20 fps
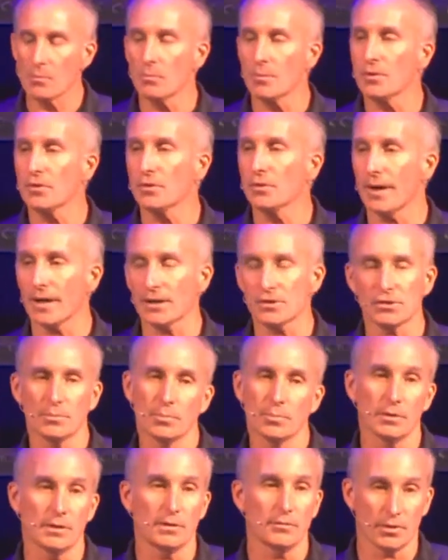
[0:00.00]
with you actually
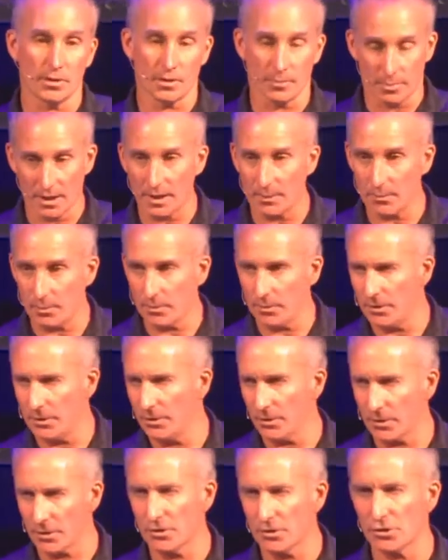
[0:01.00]
believing the Bible and you're
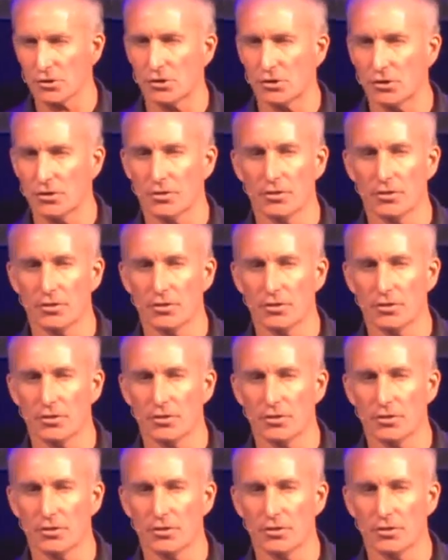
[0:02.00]
a Christian.